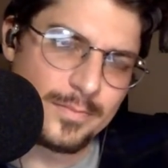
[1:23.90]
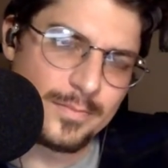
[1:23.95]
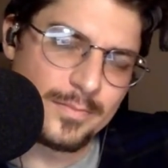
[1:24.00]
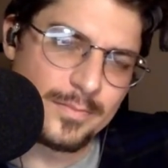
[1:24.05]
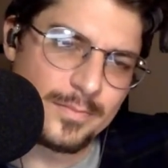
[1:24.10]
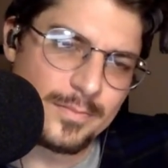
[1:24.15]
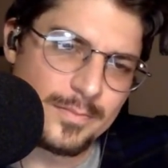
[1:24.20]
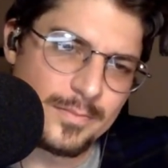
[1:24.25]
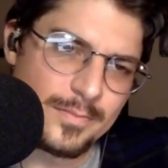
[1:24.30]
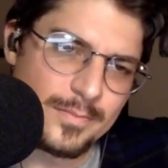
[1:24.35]

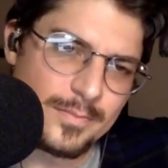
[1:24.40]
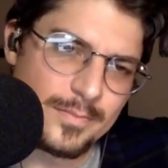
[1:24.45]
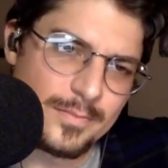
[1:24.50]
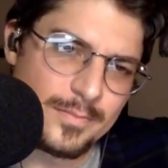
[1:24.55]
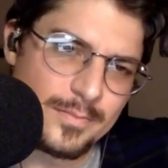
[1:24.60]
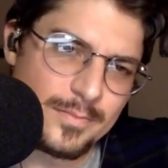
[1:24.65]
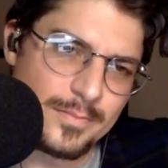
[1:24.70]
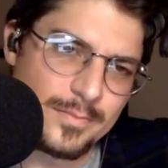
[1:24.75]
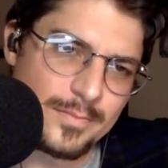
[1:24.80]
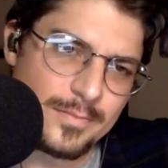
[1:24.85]

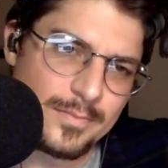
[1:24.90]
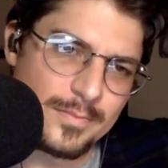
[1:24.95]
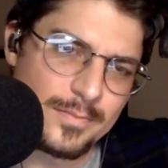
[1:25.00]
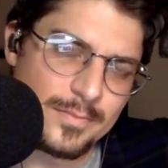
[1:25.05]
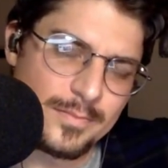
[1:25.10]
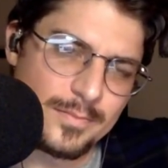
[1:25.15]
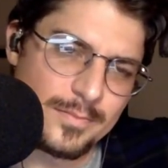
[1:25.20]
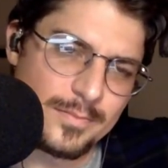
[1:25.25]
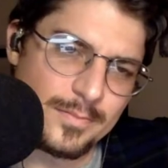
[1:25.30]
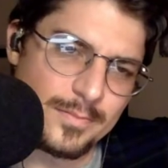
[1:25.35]

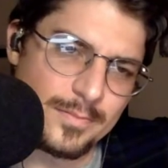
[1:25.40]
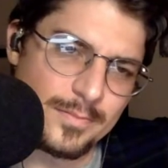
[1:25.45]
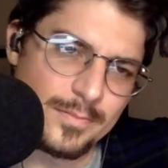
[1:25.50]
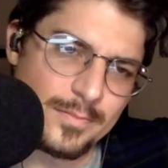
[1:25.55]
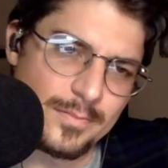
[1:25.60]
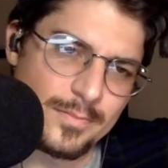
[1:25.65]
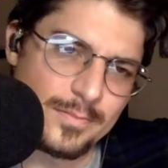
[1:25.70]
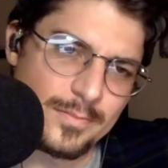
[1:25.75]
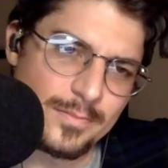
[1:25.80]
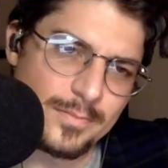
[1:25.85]

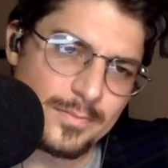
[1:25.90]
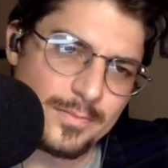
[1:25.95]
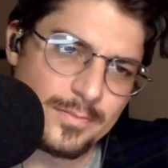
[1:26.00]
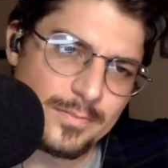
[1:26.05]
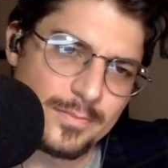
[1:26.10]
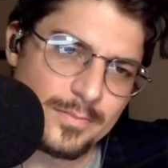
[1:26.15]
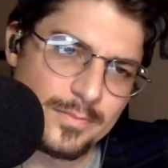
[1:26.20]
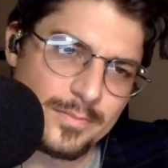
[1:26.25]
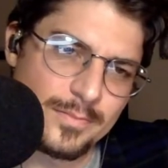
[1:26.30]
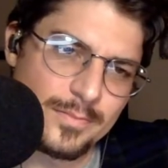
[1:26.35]

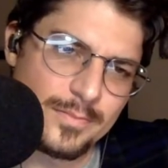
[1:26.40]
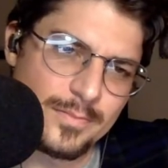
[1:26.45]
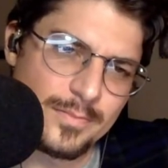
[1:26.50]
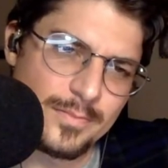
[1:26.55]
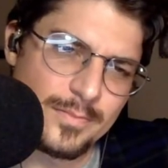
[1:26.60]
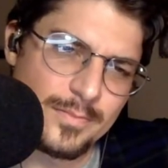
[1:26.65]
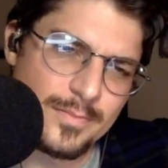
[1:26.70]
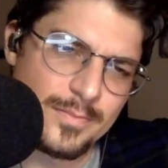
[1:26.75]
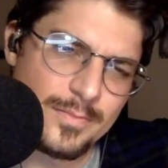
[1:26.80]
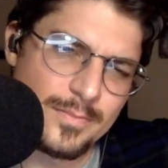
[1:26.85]

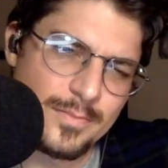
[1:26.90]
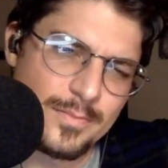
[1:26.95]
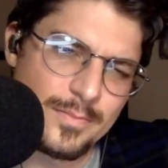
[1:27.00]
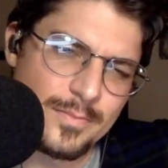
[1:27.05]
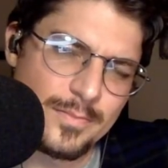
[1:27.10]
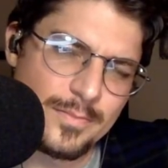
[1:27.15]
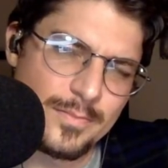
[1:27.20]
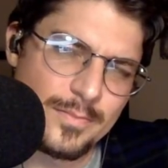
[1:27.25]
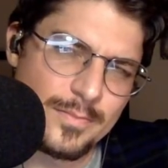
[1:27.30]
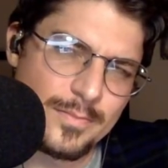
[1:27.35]

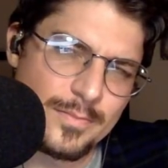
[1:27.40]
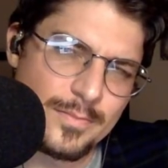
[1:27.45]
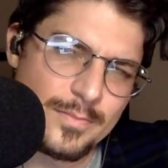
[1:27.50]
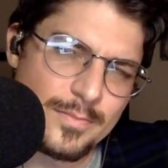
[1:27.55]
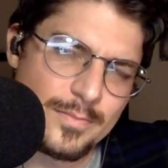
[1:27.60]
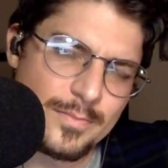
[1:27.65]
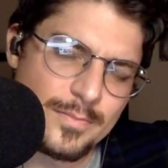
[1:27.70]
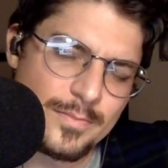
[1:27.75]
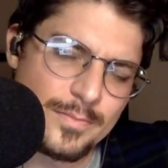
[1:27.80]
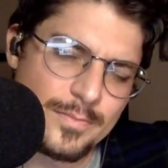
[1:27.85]

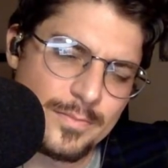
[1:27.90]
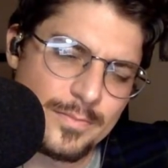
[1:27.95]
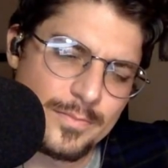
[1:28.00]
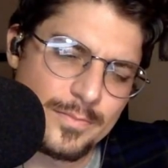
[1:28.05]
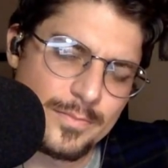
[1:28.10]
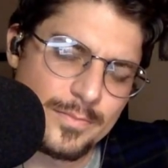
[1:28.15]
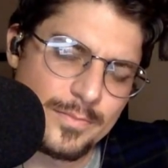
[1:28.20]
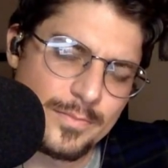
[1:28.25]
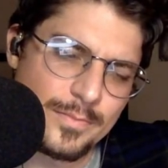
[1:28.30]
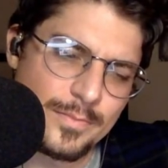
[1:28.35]

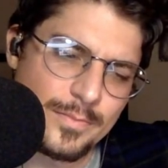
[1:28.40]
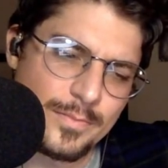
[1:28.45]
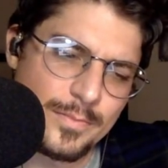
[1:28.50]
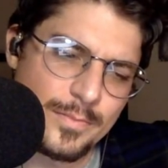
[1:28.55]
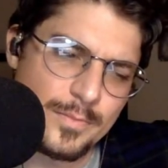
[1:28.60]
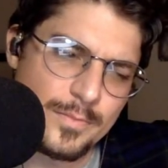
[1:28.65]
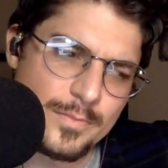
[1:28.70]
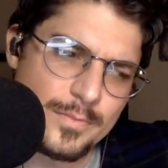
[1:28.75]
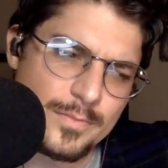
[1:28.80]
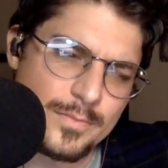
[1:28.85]

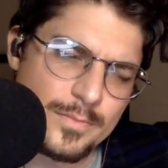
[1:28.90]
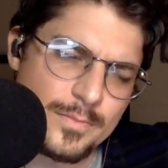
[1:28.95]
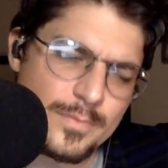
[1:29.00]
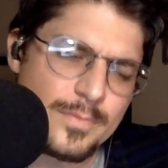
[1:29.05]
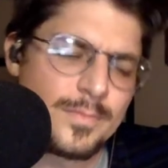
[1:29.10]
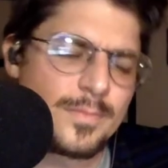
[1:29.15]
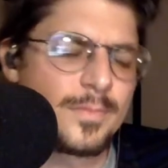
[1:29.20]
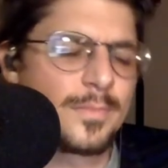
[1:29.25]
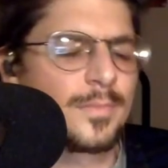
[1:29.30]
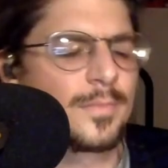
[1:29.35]

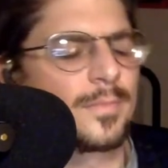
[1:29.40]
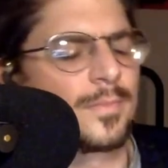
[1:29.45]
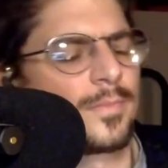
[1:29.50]
This person isn't speaking.